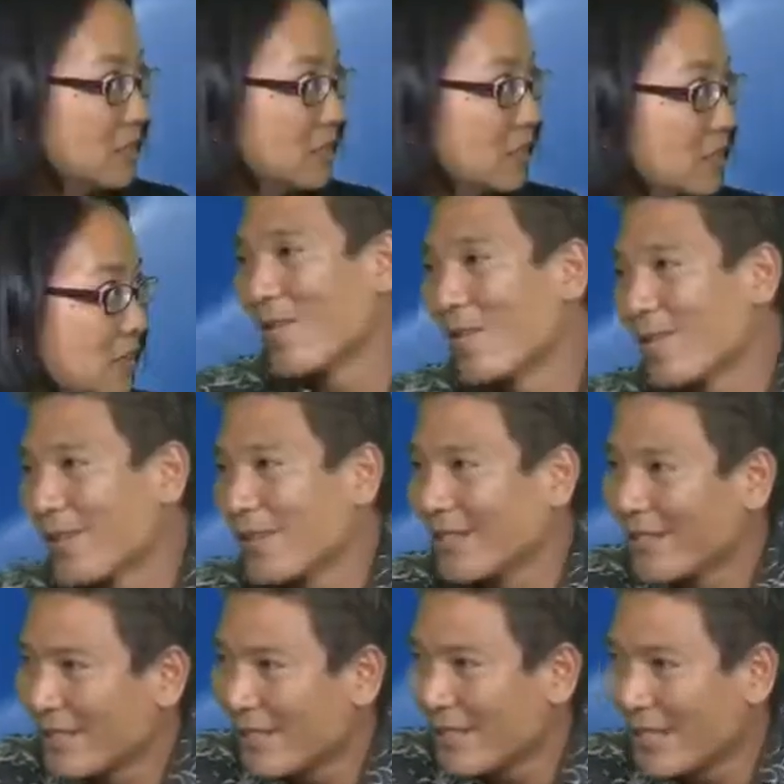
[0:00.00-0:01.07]
No, they weren't.
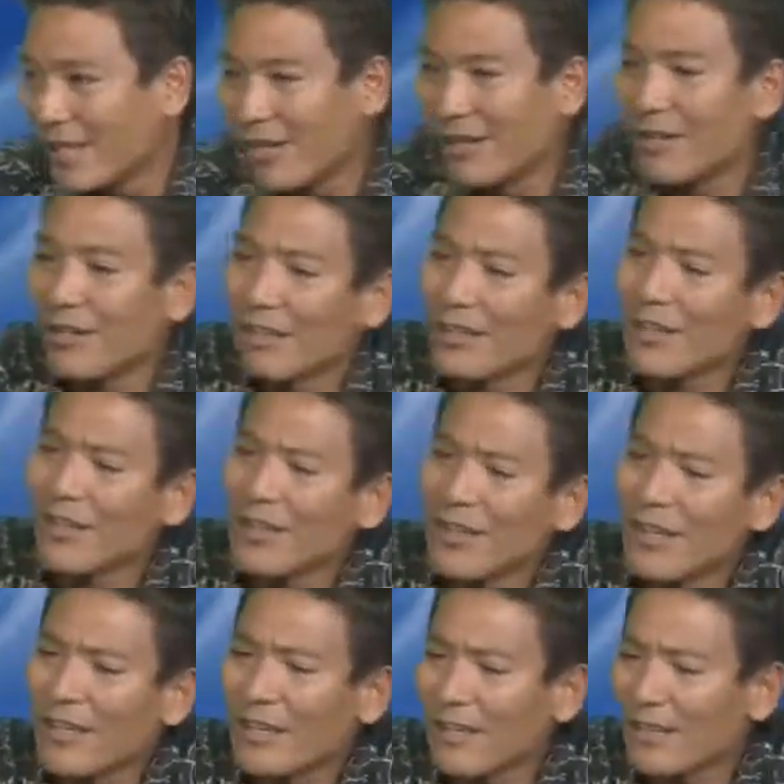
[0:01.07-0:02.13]

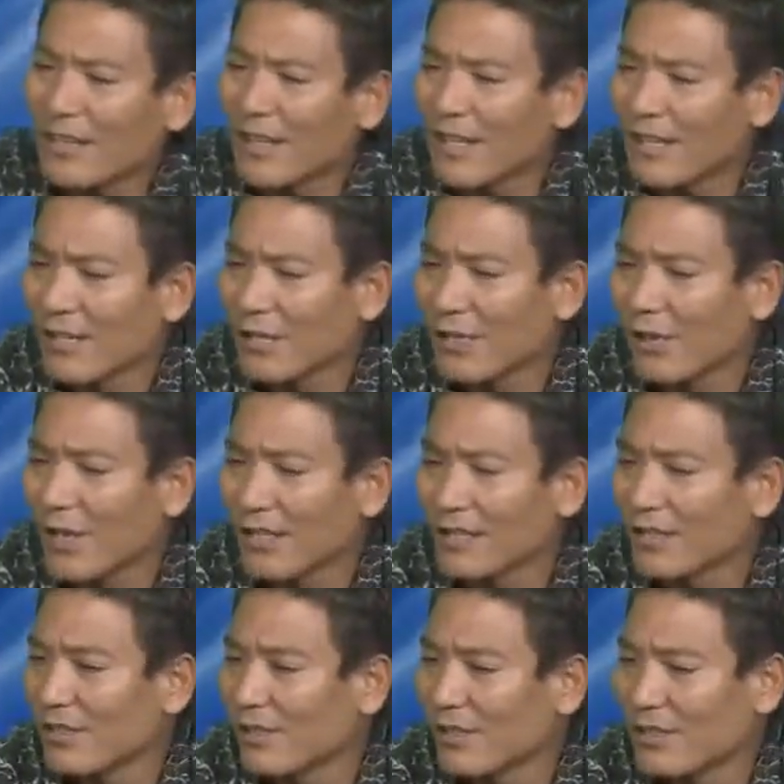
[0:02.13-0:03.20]
They kind of
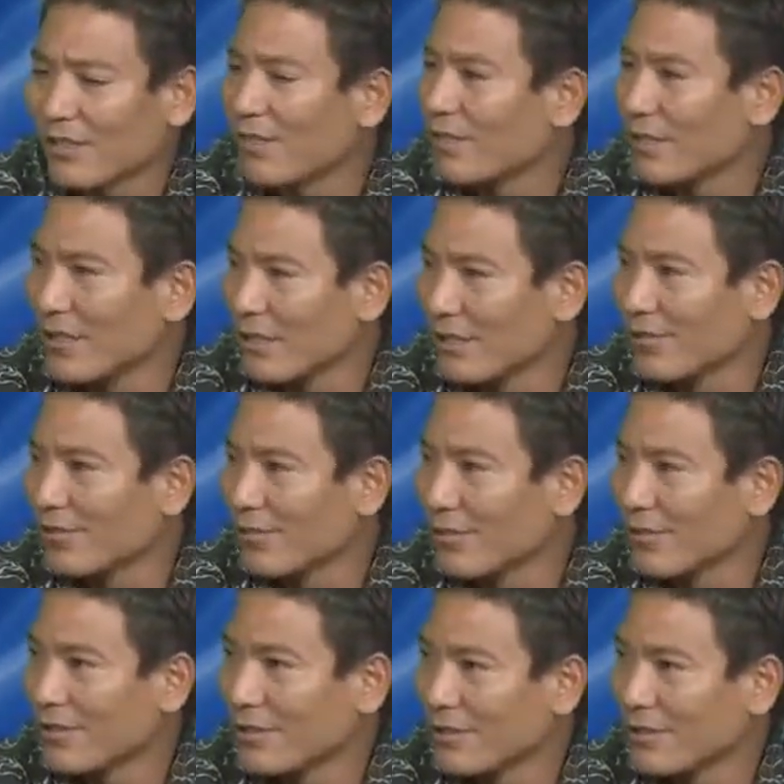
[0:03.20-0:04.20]
crossed different industries.